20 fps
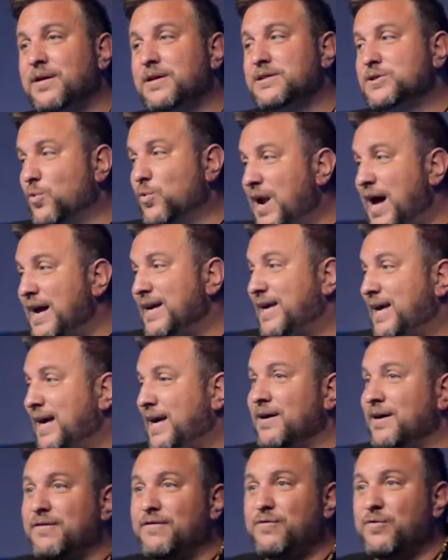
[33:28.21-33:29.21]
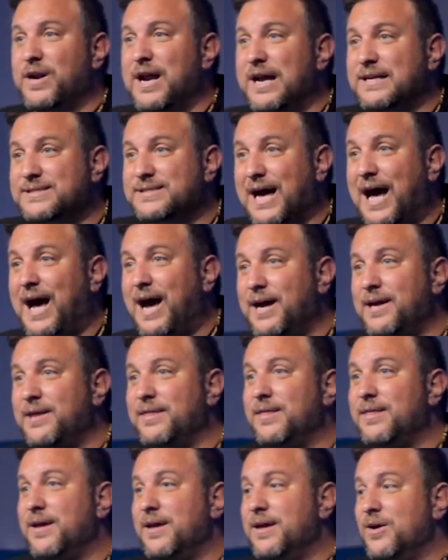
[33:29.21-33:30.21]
So when I give, when I tithe,